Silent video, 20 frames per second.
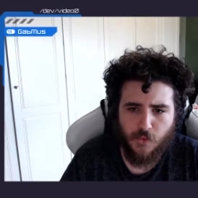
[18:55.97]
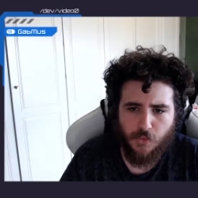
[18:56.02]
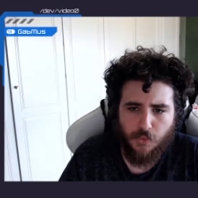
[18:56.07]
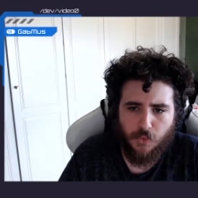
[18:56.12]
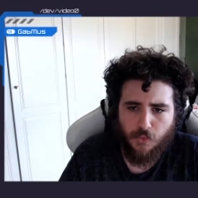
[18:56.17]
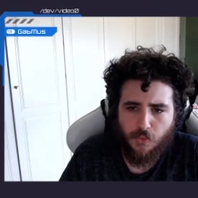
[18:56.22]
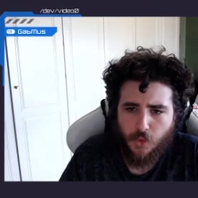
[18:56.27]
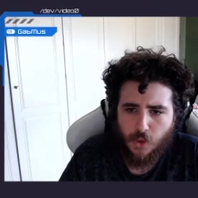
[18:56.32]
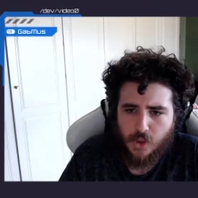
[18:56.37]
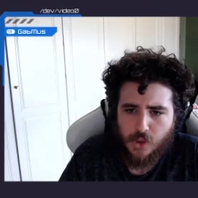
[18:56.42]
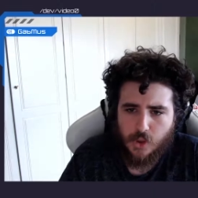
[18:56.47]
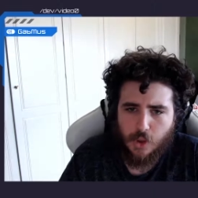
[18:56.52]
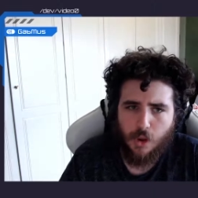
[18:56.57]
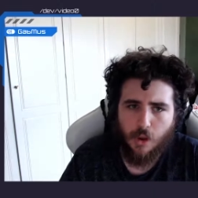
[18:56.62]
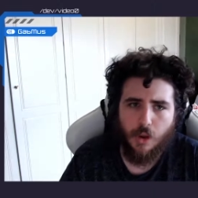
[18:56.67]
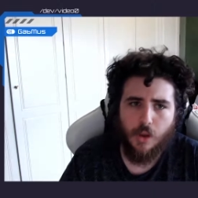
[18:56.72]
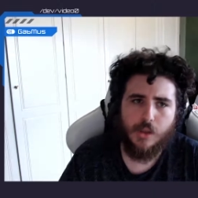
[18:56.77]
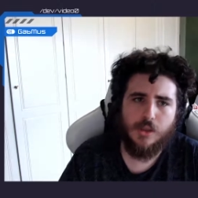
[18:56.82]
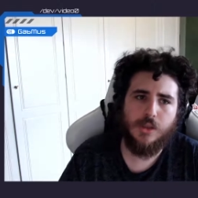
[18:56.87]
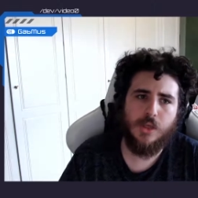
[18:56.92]
voice
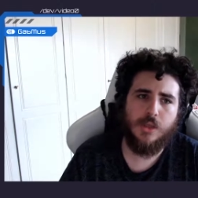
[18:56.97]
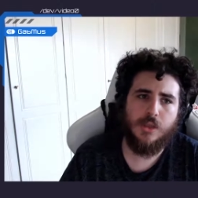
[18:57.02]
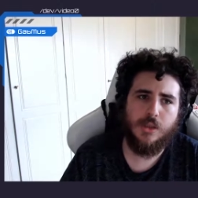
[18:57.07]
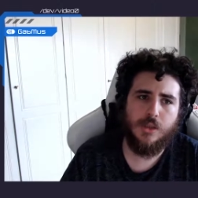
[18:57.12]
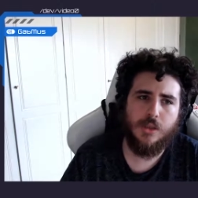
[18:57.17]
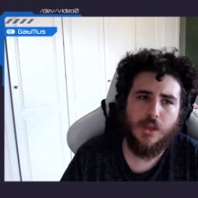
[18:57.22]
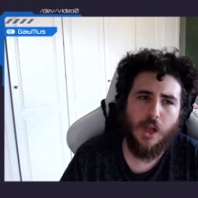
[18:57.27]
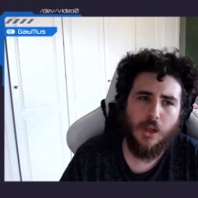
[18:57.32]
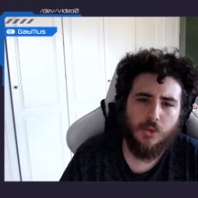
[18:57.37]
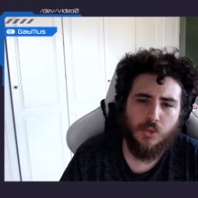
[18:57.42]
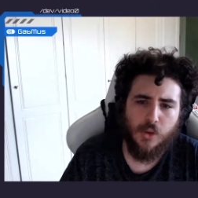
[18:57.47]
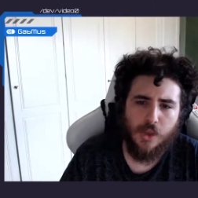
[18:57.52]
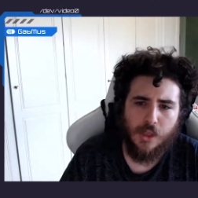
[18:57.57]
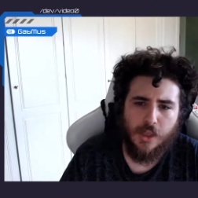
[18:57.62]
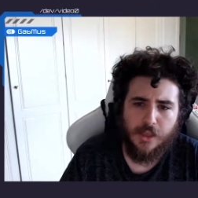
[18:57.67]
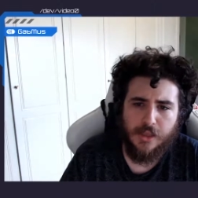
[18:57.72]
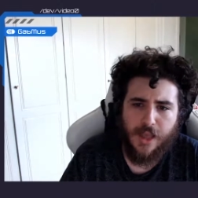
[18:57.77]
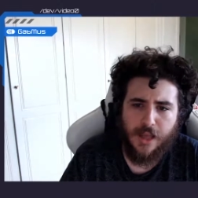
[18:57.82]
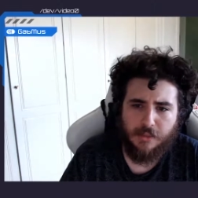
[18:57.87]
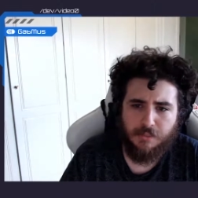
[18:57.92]
calls, it's not really
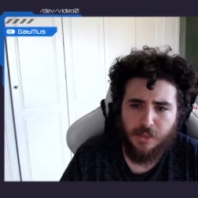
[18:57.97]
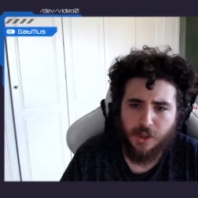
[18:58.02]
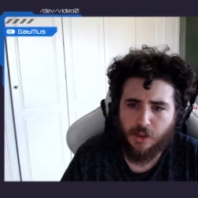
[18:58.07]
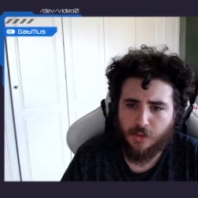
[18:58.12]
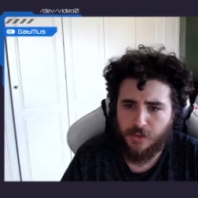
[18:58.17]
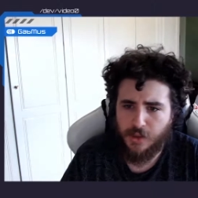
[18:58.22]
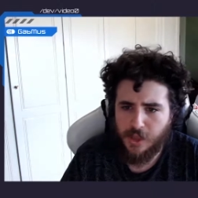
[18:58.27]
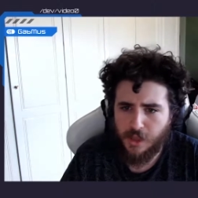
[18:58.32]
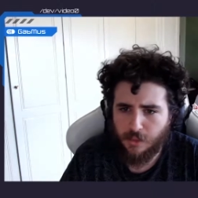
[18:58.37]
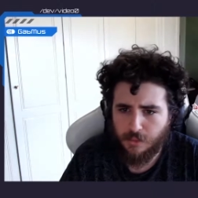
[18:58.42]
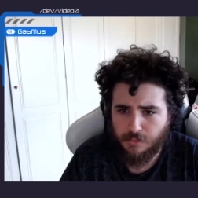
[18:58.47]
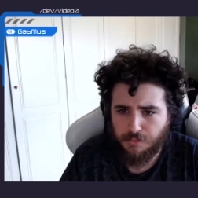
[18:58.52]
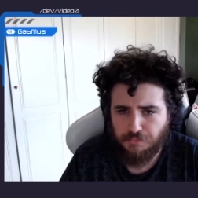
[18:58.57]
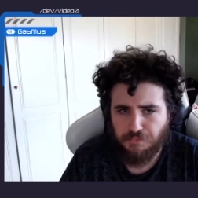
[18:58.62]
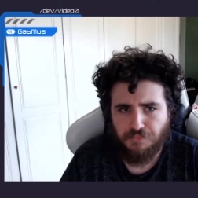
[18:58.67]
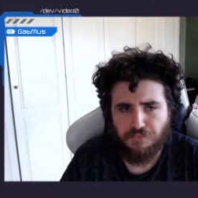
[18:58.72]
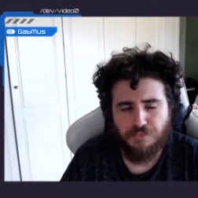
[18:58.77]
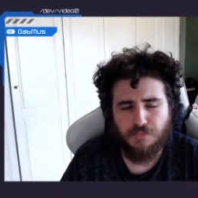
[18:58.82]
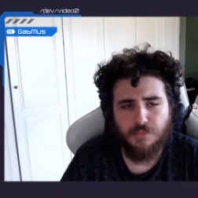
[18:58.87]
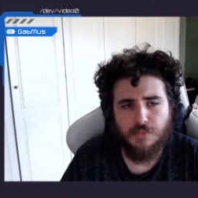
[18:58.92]
that big of a deal.
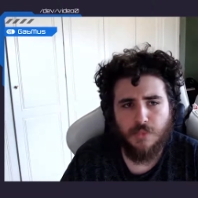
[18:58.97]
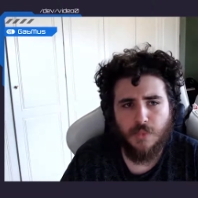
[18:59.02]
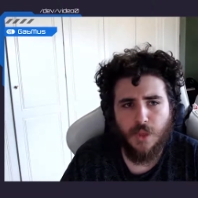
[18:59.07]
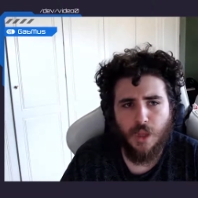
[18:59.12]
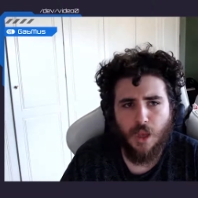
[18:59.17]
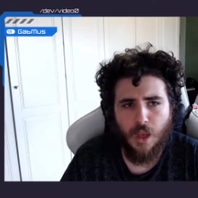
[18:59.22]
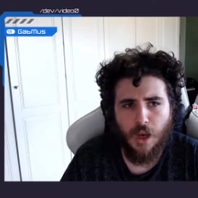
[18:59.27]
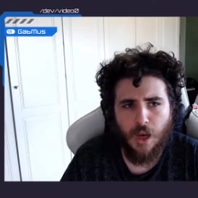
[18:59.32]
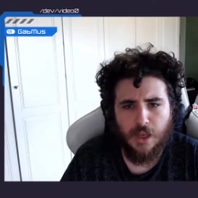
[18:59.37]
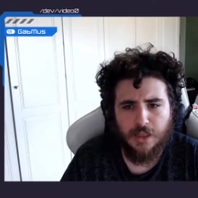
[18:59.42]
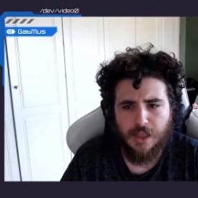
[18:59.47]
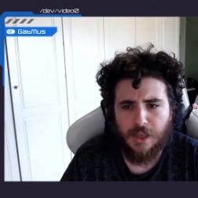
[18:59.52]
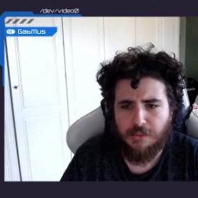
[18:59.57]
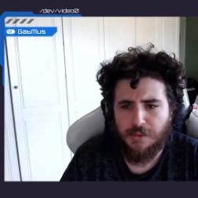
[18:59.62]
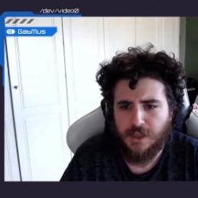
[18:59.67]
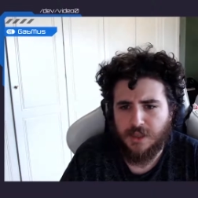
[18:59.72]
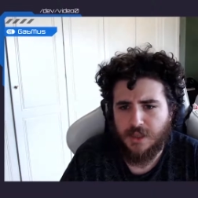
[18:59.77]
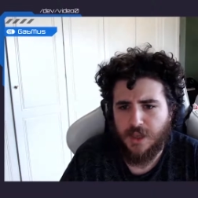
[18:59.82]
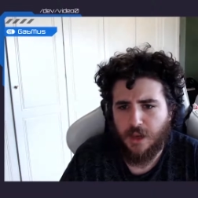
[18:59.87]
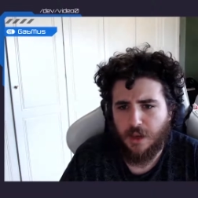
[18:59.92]
10
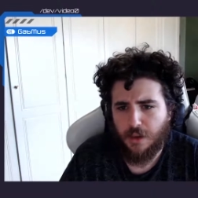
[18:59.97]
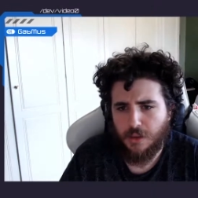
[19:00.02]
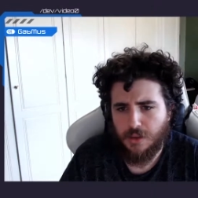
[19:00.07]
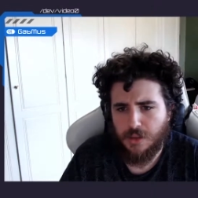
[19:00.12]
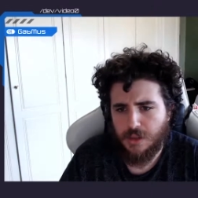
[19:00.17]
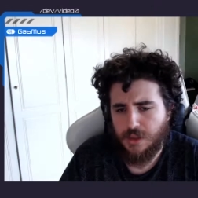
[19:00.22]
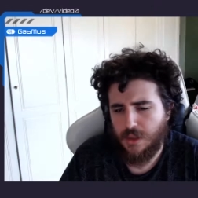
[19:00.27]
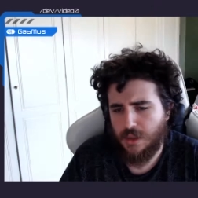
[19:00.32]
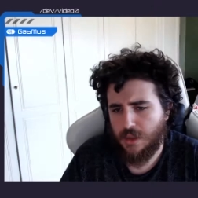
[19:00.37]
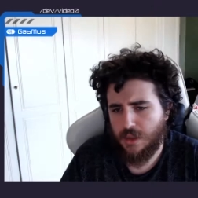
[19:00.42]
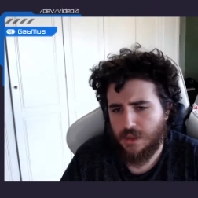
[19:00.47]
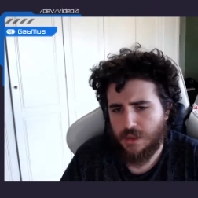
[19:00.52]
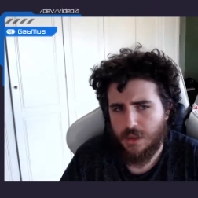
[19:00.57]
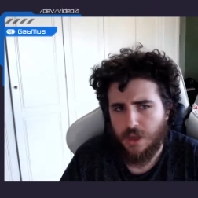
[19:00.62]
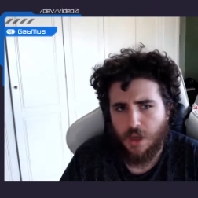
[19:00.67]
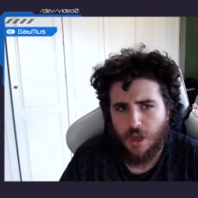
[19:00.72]
milliseconds is